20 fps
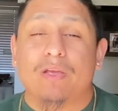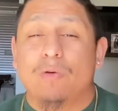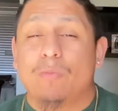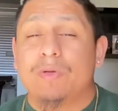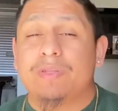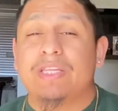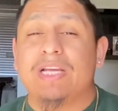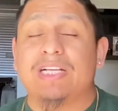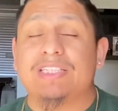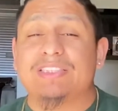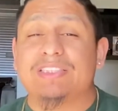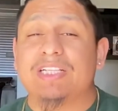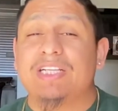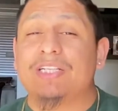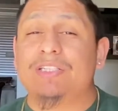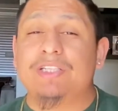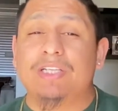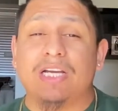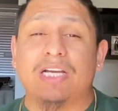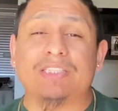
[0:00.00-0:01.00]
With that
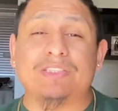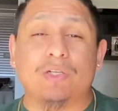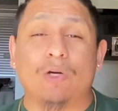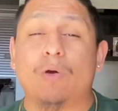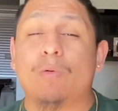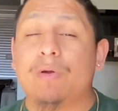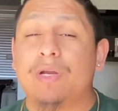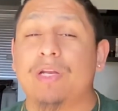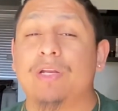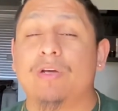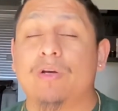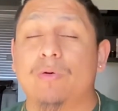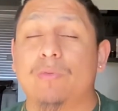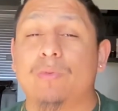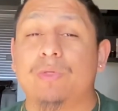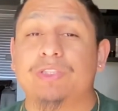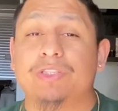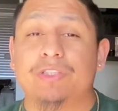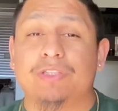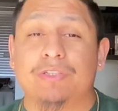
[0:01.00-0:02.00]
said, you guys already know
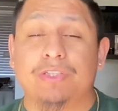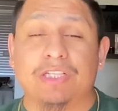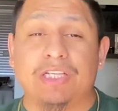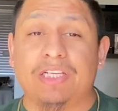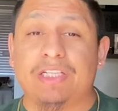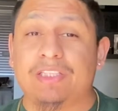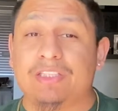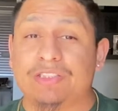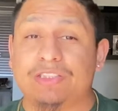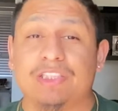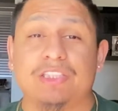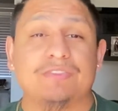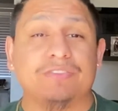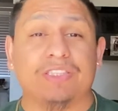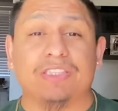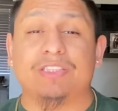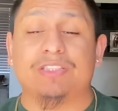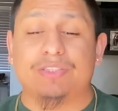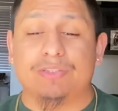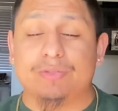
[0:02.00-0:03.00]
what you're getting
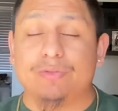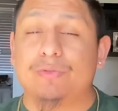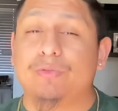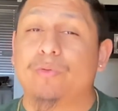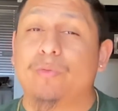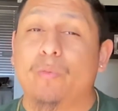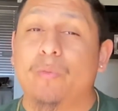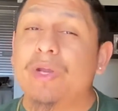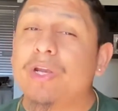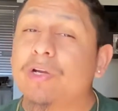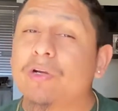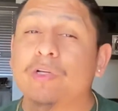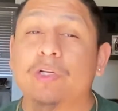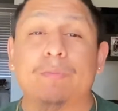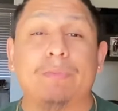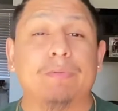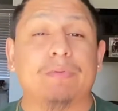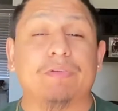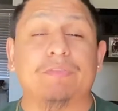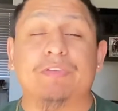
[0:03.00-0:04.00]
yourselves into. We are
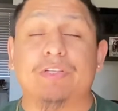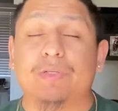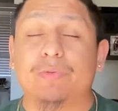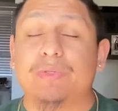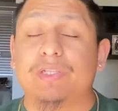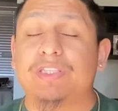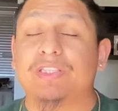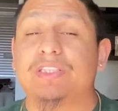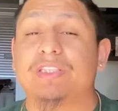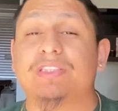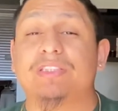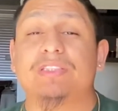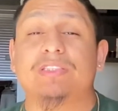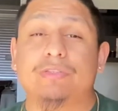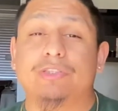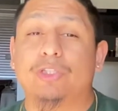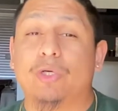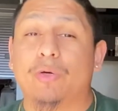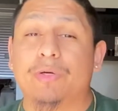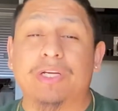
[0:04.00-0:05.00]
going to be reviewing the
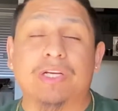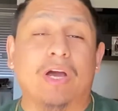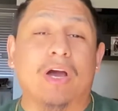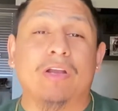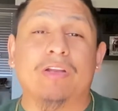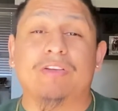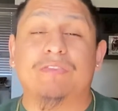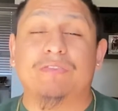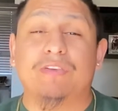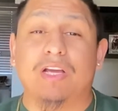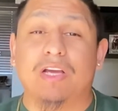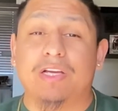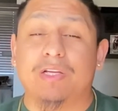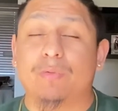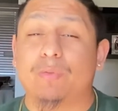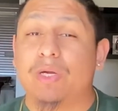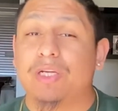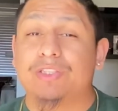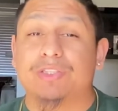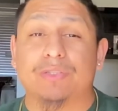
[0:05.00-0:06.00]
Jordan Olive
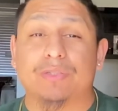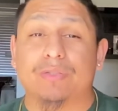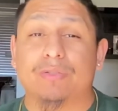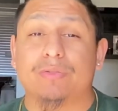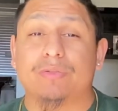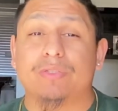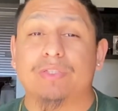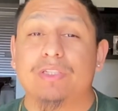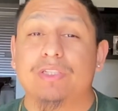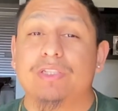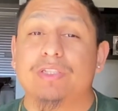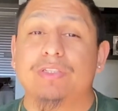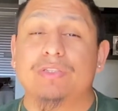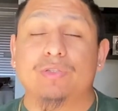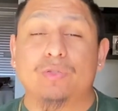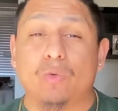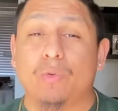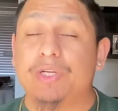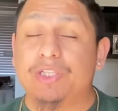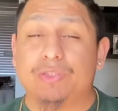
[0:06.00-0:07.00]
9 Retro
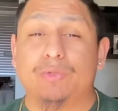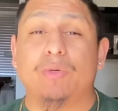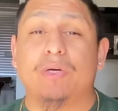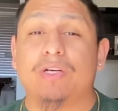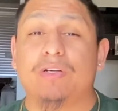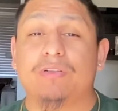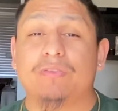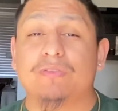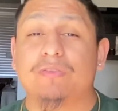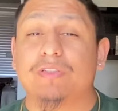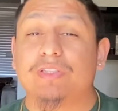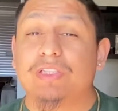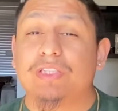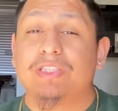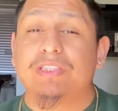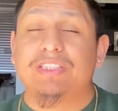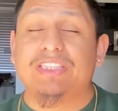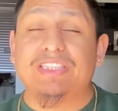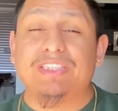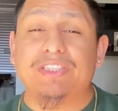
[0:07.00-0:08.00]
2012.
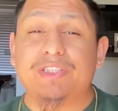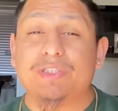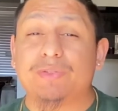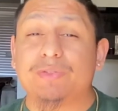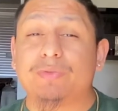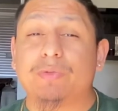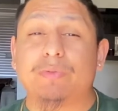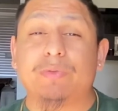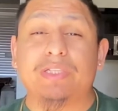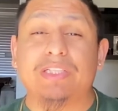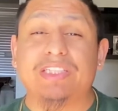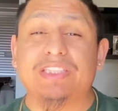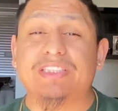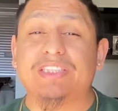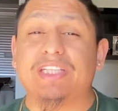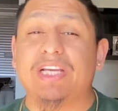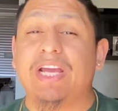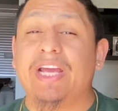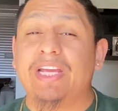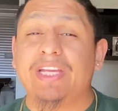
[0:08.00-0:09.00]
These shoes were
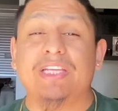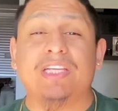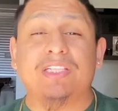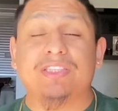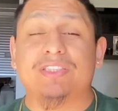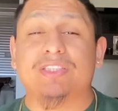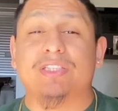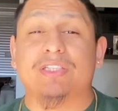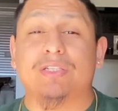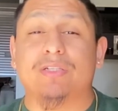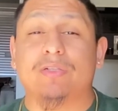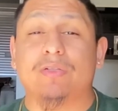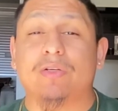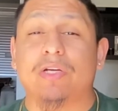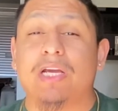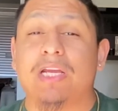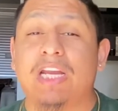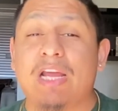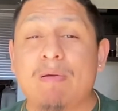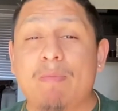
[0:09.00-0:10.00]
released 8 years ago,
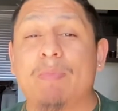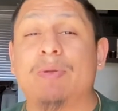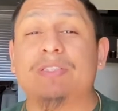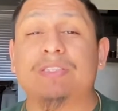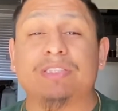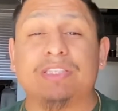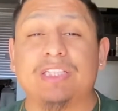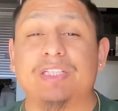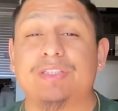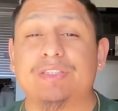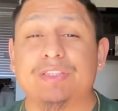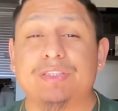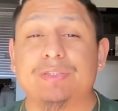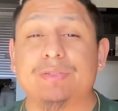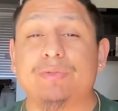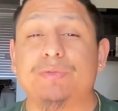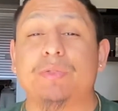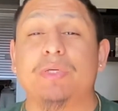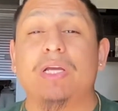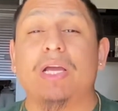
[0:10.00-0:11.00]
and now I'm about to tell
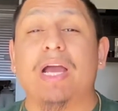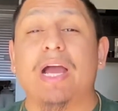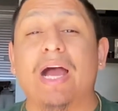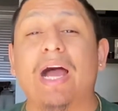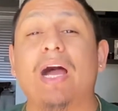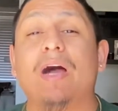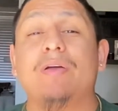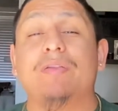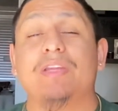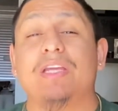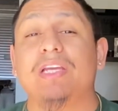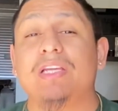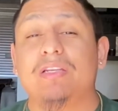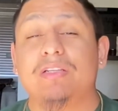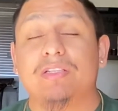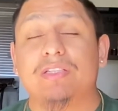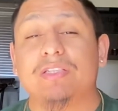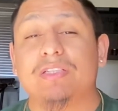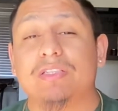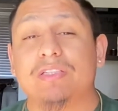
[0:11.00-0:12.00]
you how they
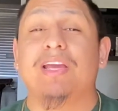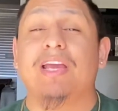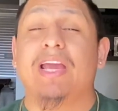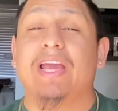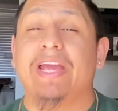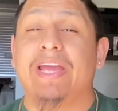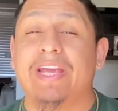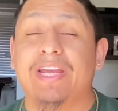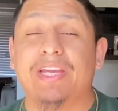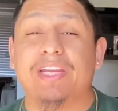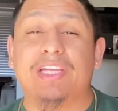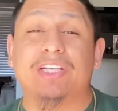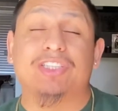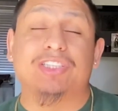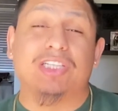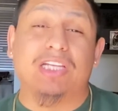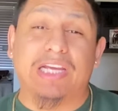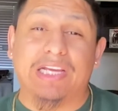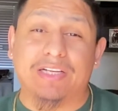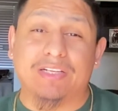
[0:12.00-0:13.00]
look 8
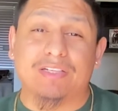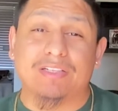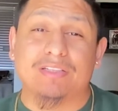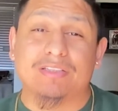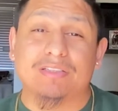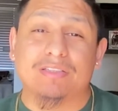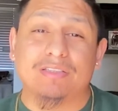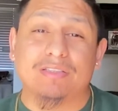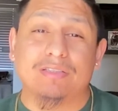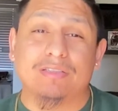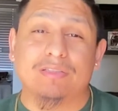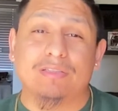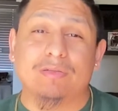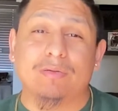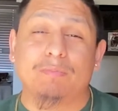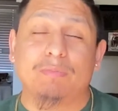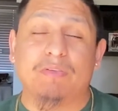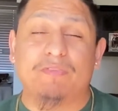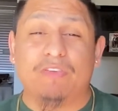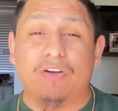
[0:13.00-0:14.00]
years later.
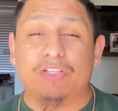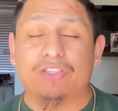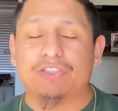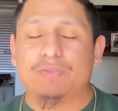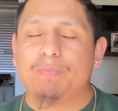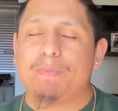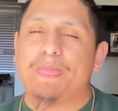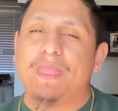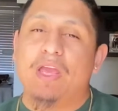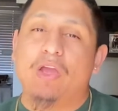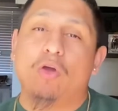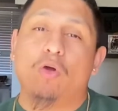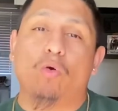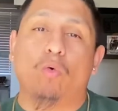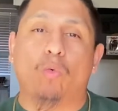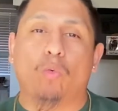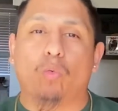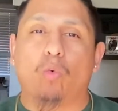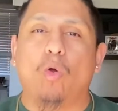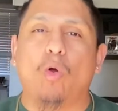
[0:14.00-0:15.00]
But first,
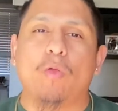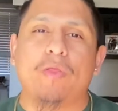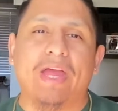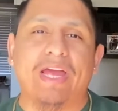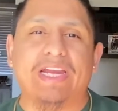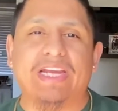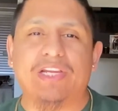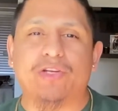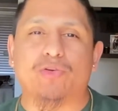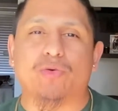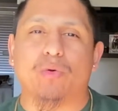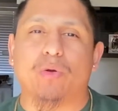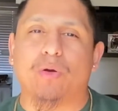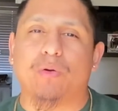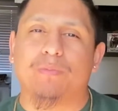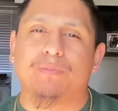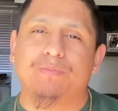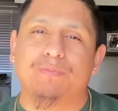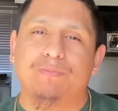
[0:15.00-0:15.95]
roll that intro.